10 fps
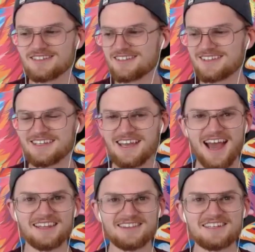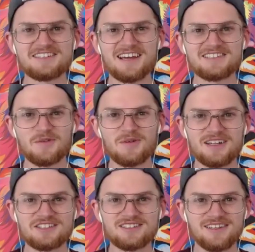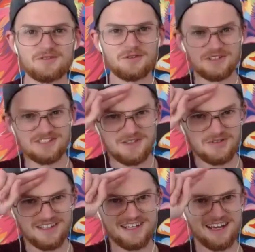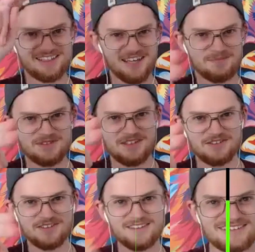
Yeah, thank you guys for watching. We will see you in the next episode.